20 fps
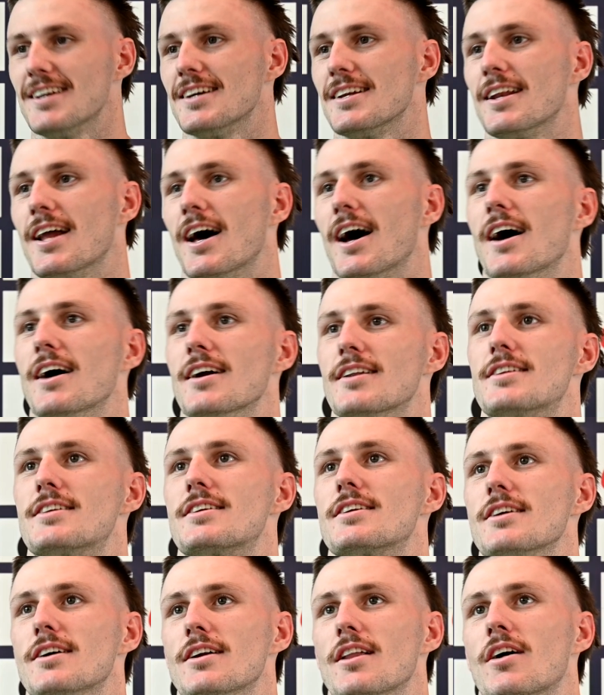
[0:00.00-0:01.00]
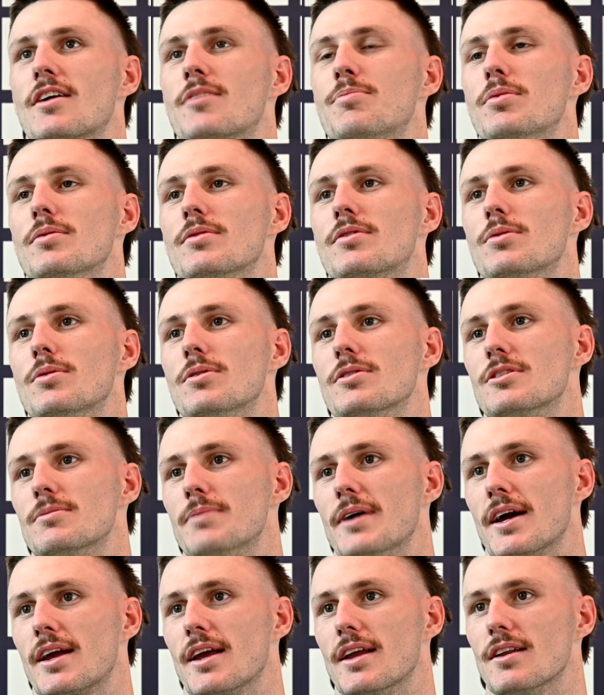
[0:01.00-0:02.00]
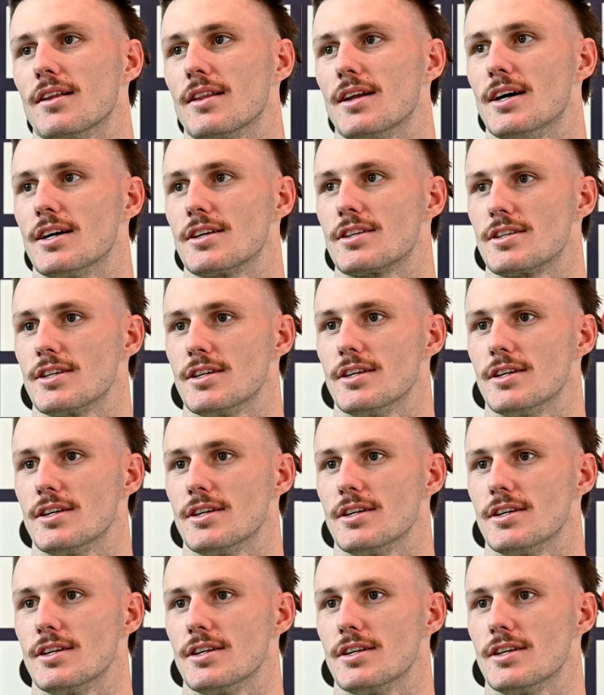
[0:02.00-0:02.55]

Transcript: no, it's like towards the back end of last